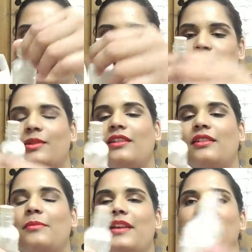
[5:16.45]
cute little
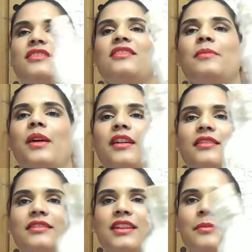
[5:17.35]
message in a bottle
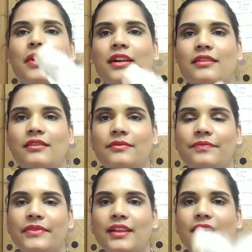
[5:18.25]
type bottle.
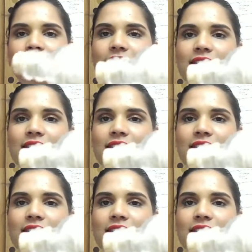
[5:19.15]
It's